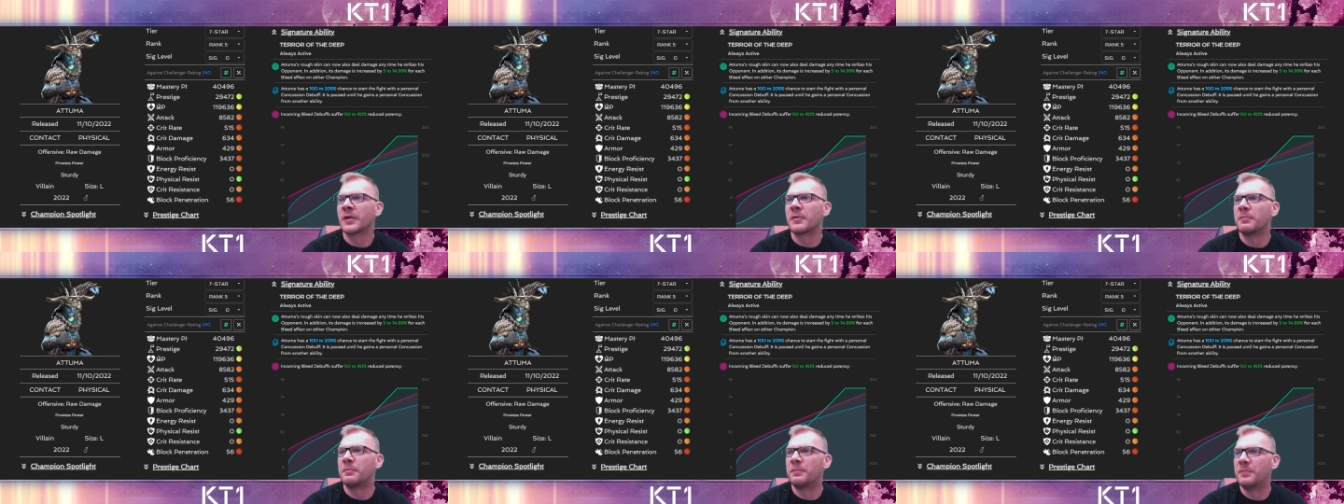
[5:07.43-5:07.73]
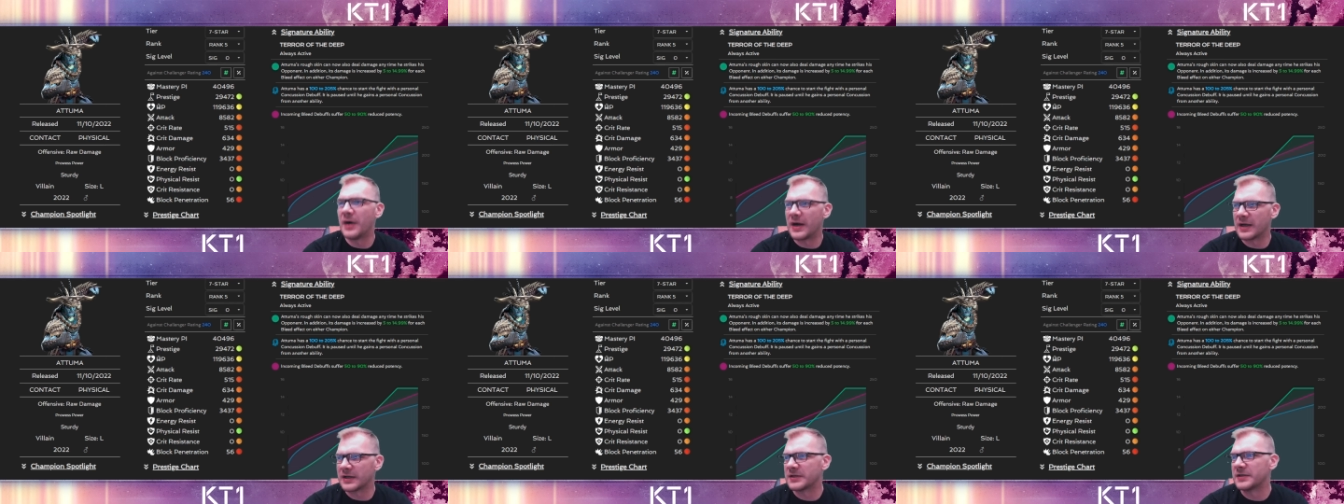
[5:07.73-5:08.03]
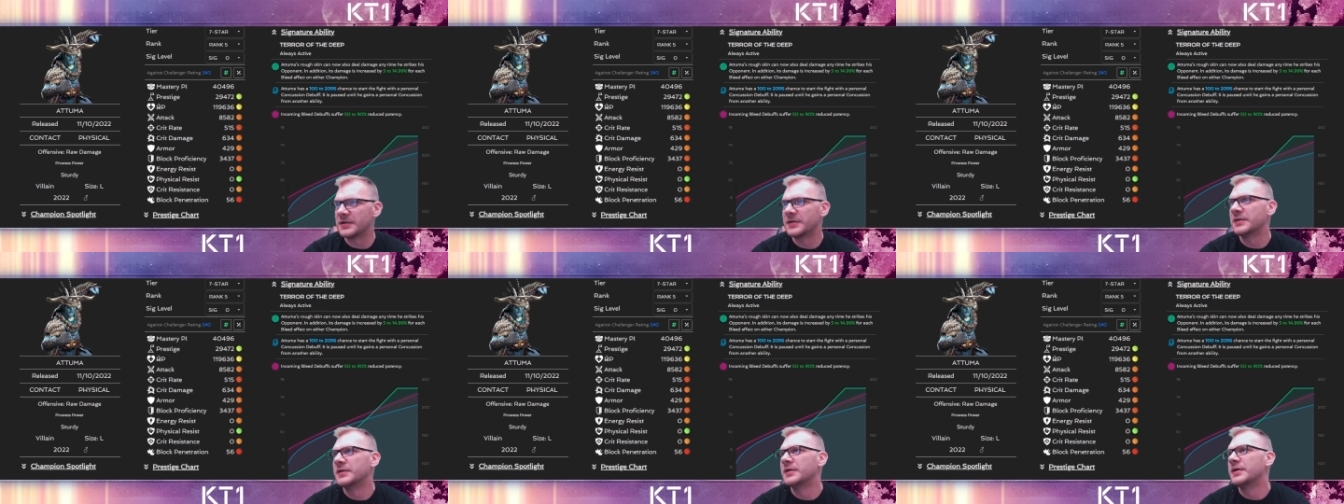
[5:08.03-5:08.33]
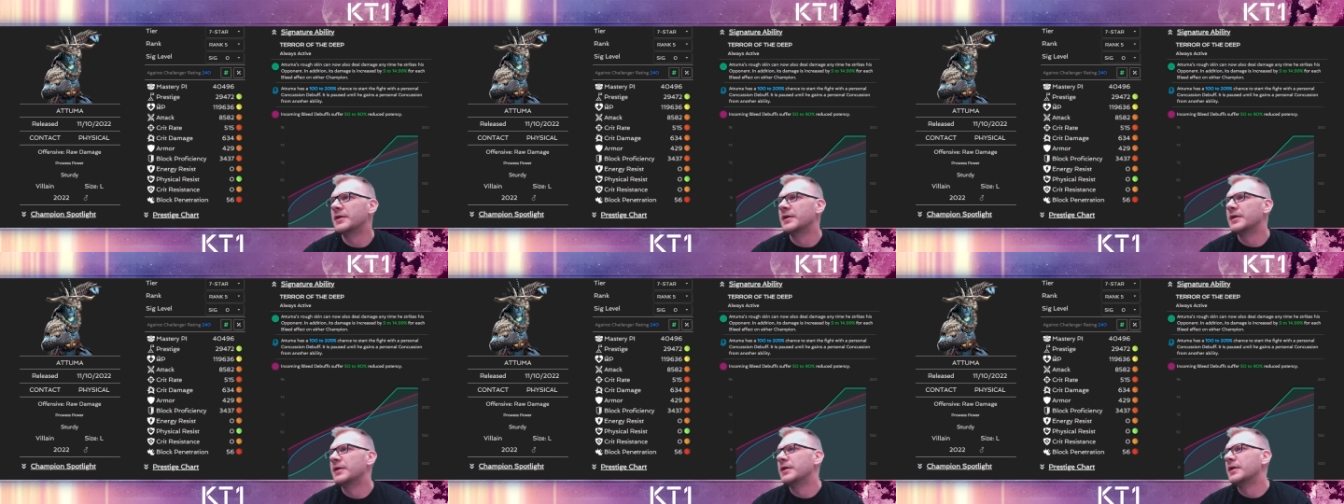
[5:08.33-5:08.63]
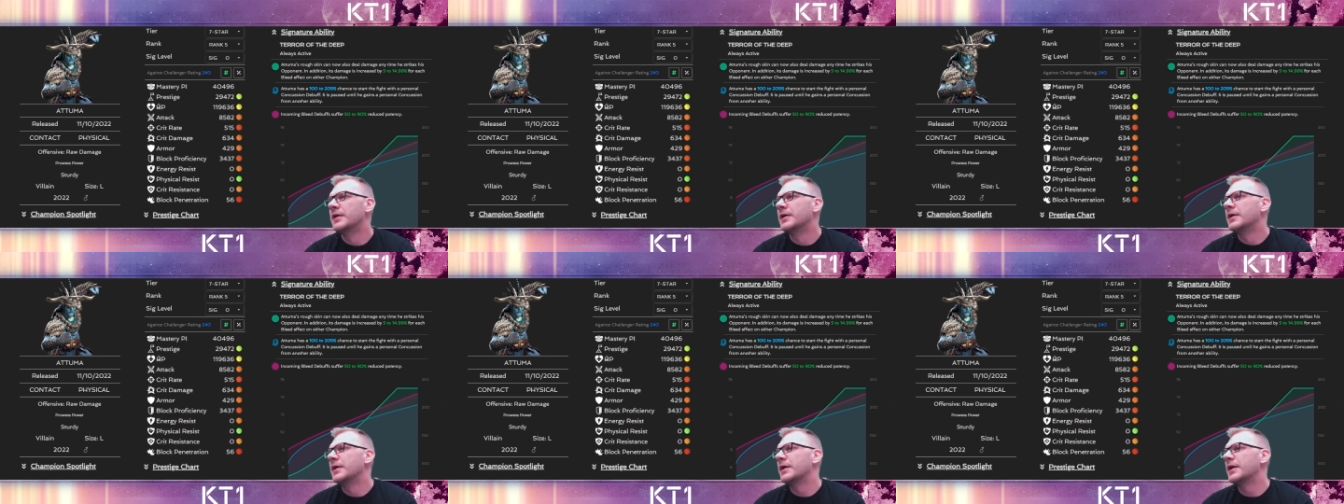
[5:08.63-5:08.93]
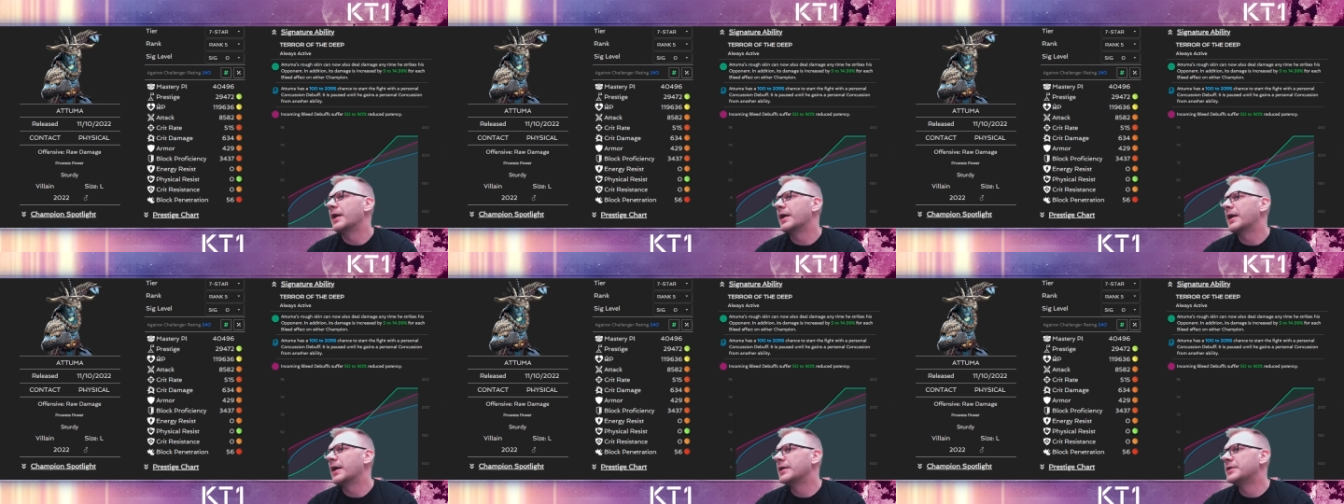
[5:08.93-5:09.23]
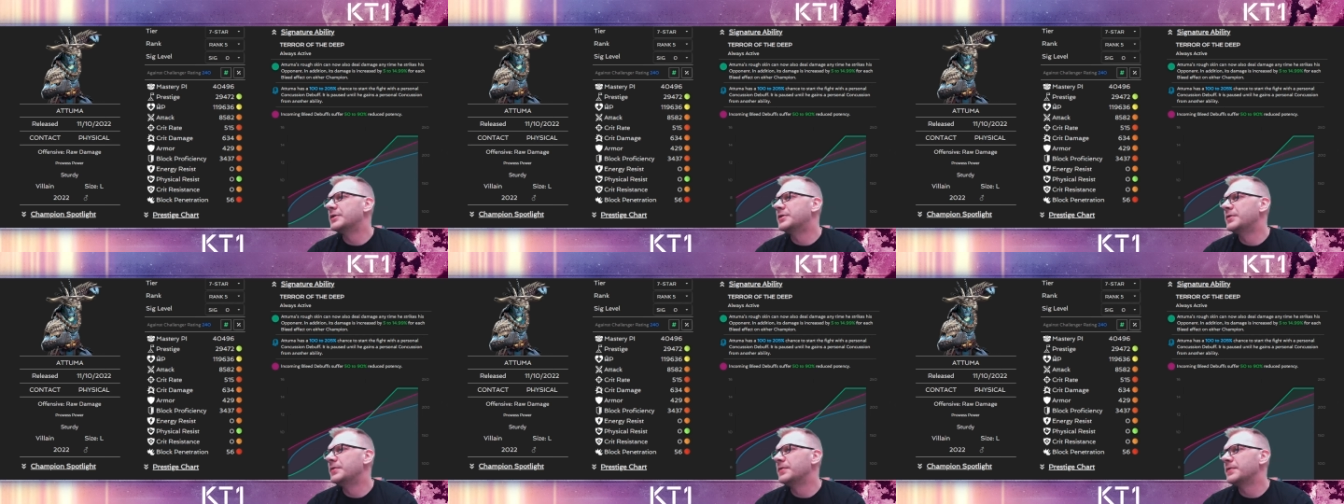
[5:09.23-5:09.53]
But I
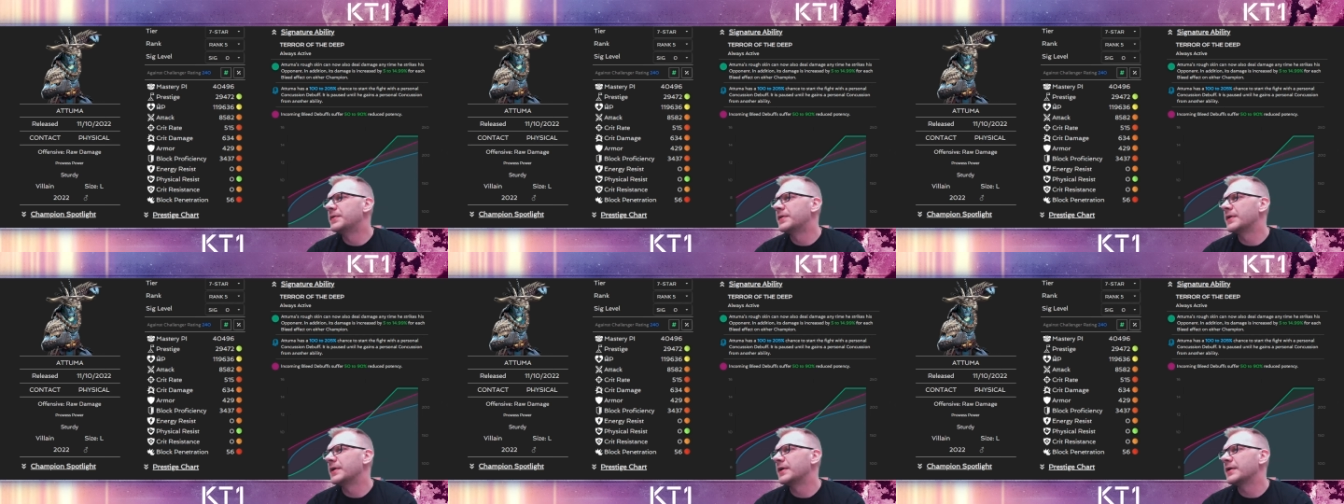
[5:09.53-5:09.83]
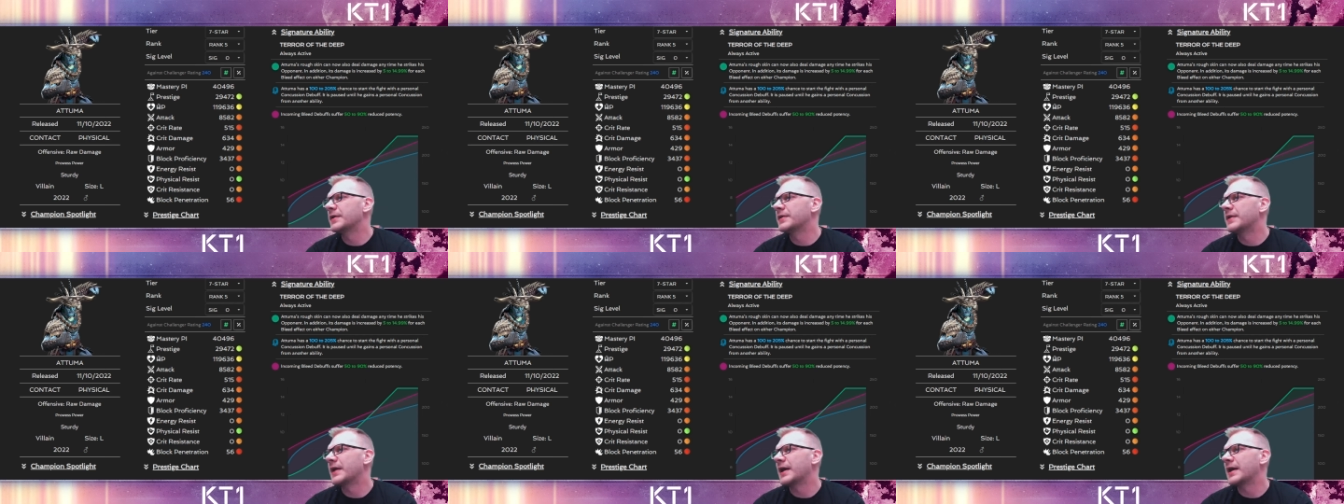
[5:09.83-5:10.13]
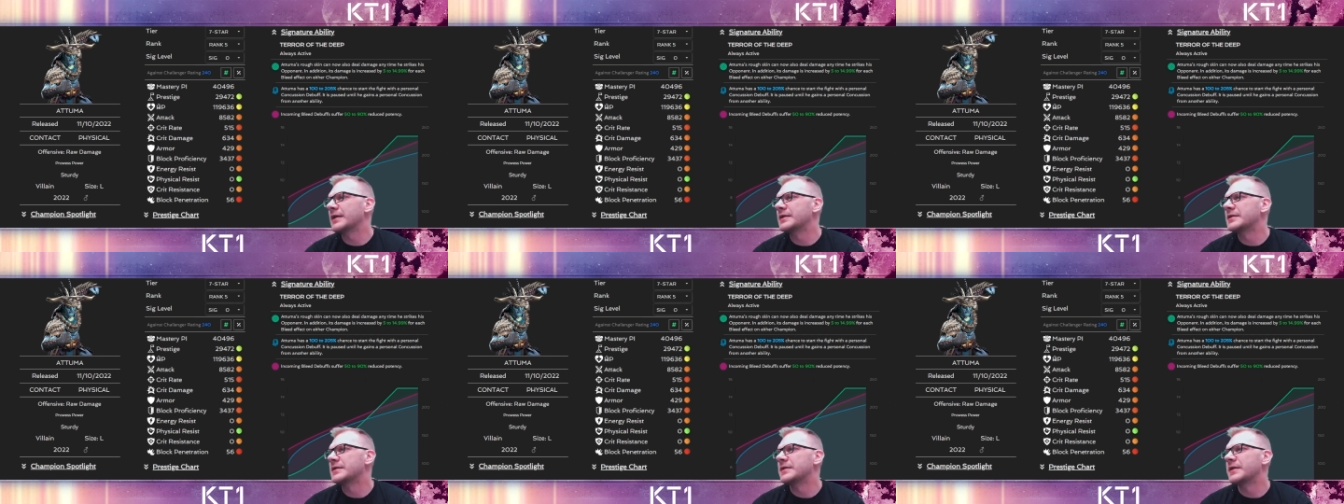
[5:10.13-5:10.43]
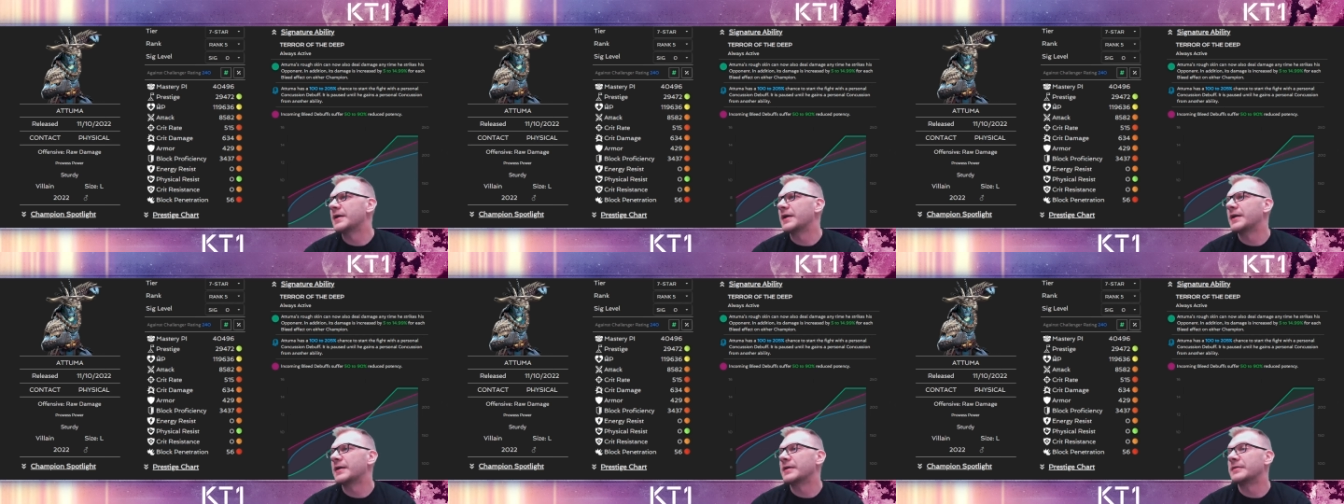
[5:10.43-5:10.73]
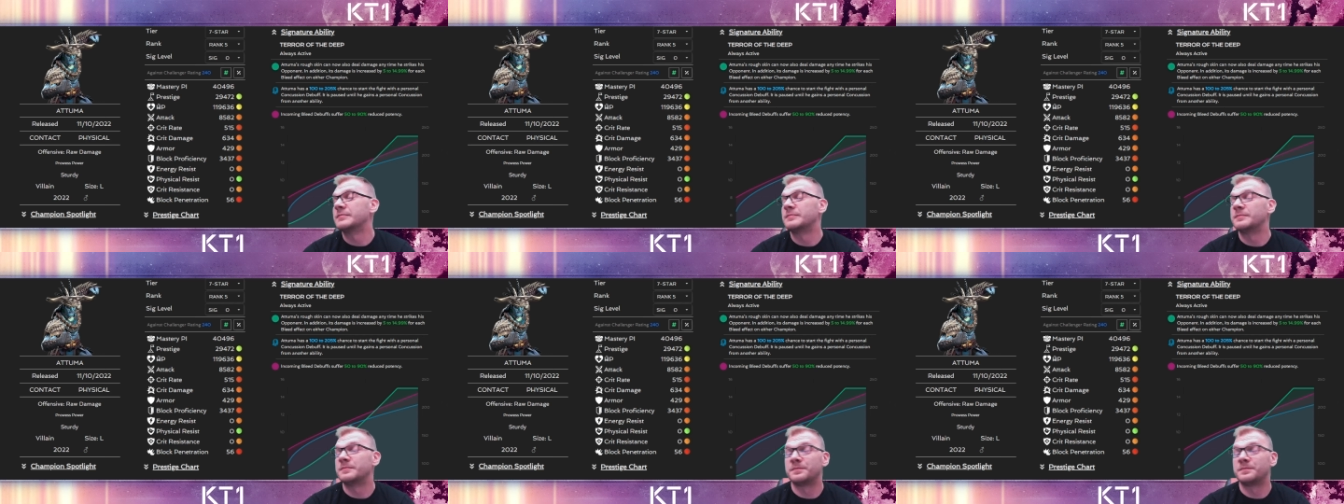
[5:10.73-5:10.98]
do think that uh,